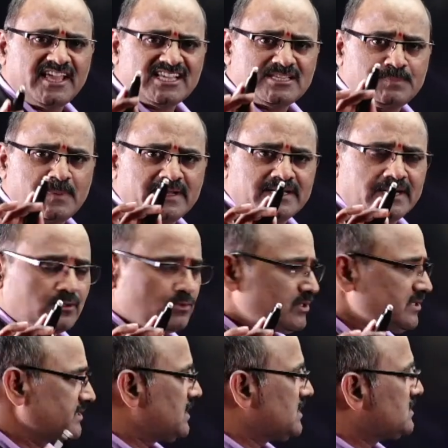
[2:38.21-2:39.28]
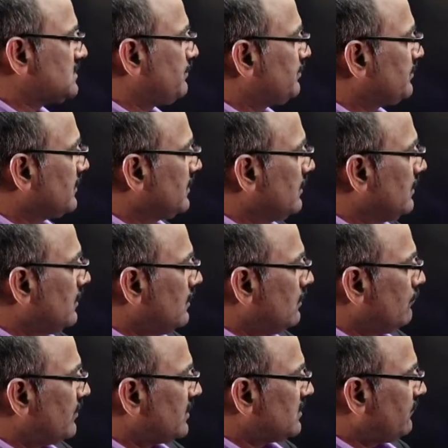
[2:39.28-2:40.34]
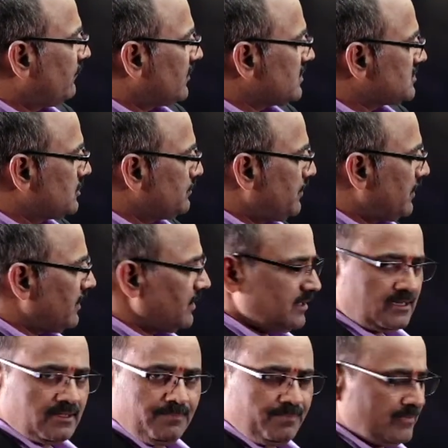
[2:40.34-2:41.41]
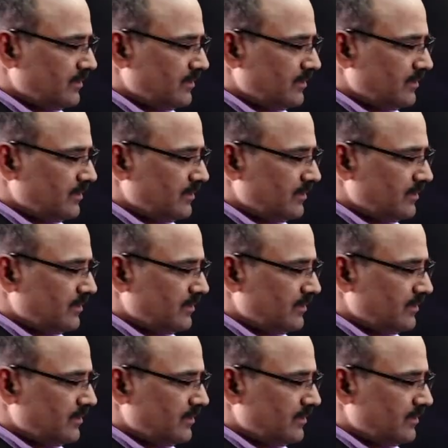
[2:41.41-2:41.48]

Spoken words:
expected questions for the first part